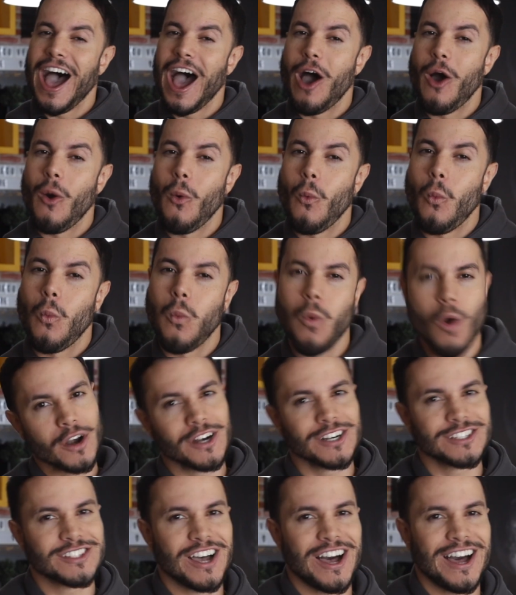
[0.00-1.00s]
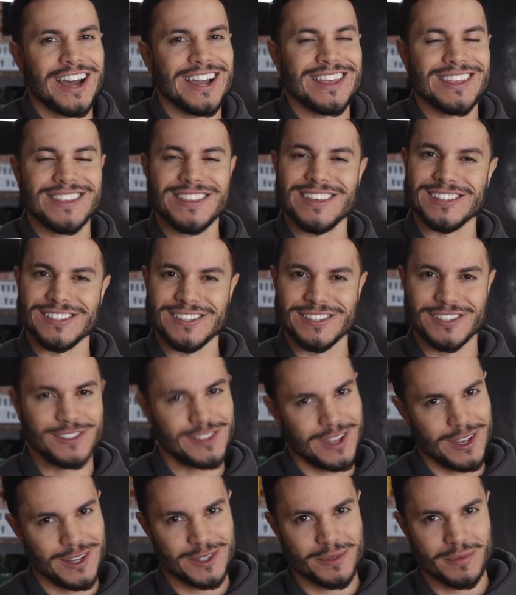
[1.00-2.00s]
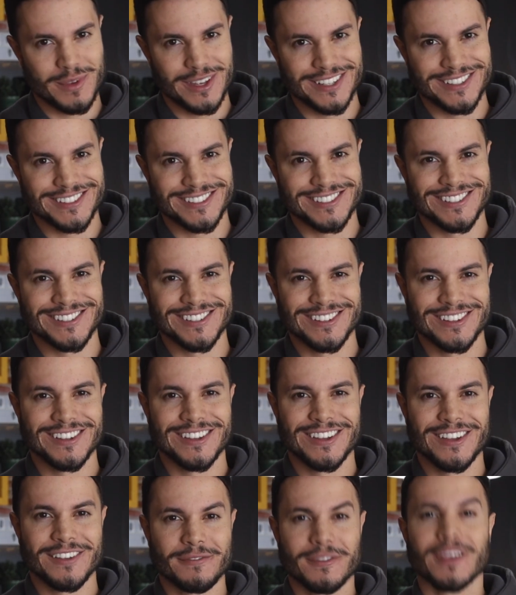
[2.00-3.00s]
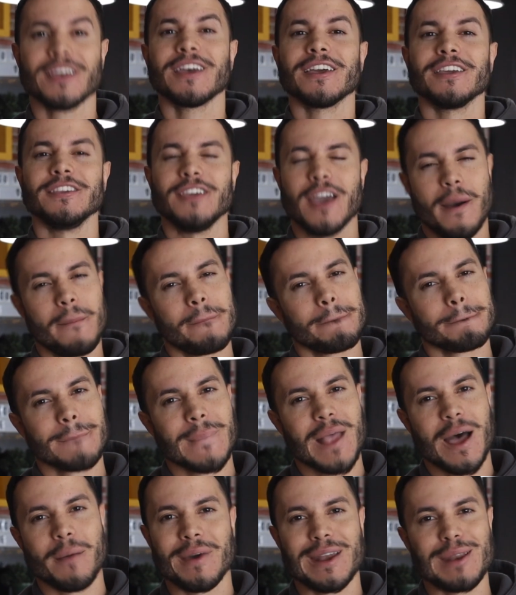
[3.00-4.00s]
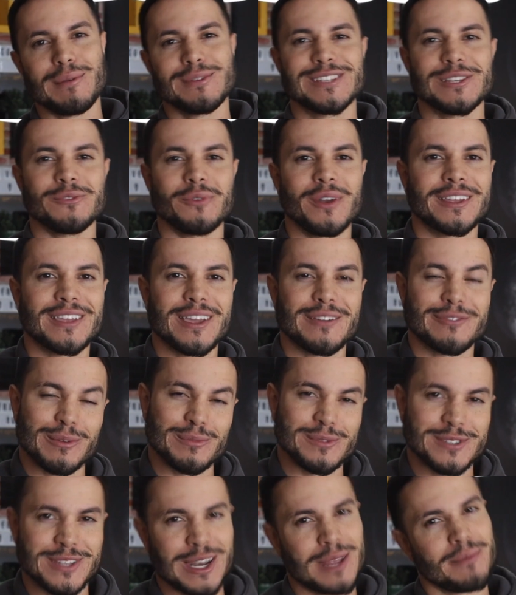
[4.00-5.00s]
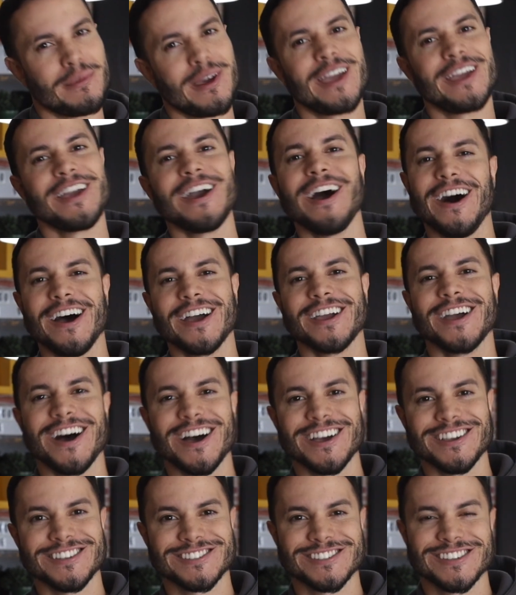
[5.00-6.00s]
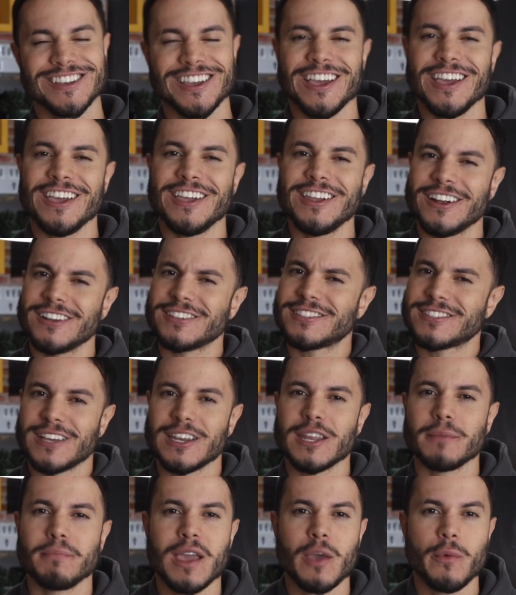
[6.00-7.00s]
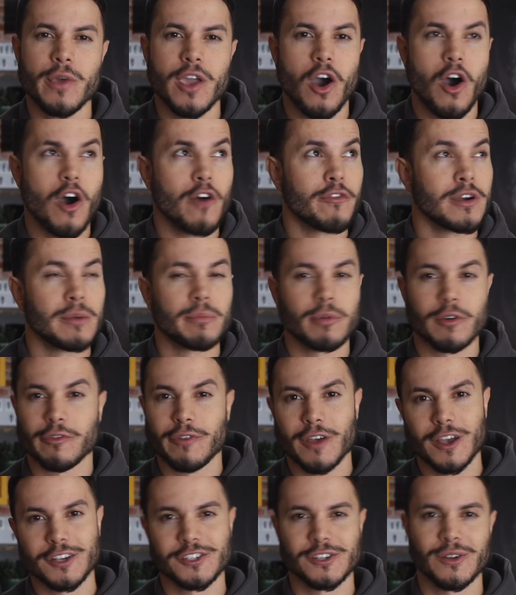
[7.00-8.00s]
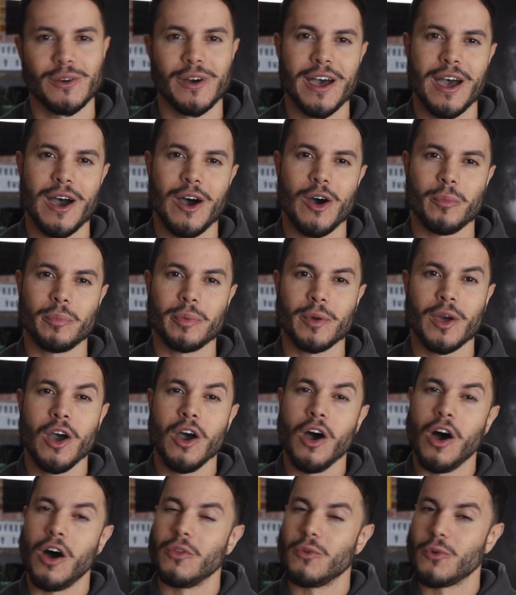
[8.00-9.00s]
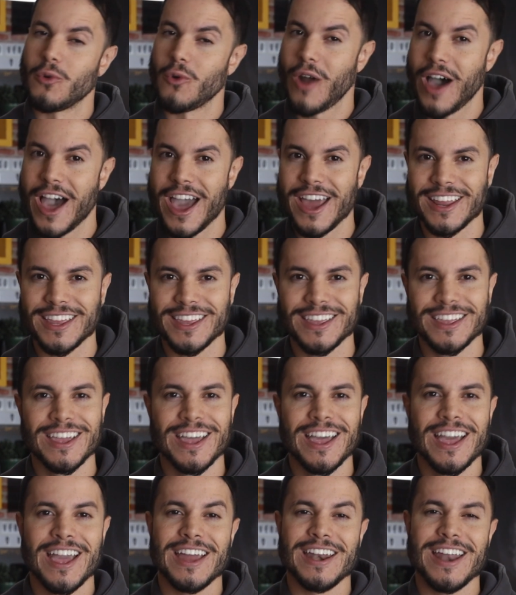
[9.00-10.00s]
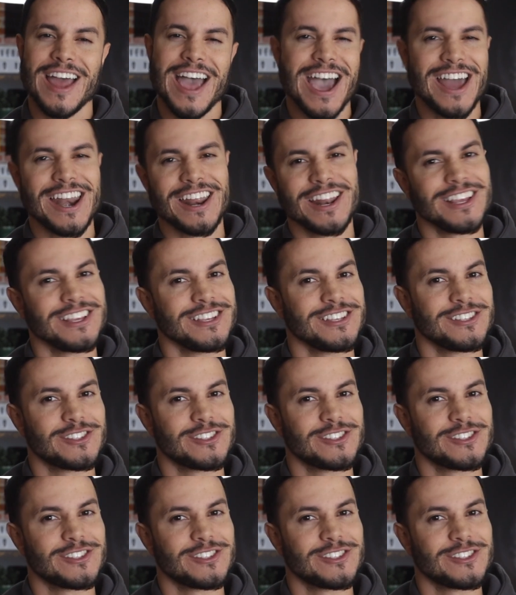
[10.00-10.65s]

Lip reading: a watertight thesis statement. Yeah, my name is Enrique from Studybay. Hi guys. Here at Studybay, we offer professional help on writing and editing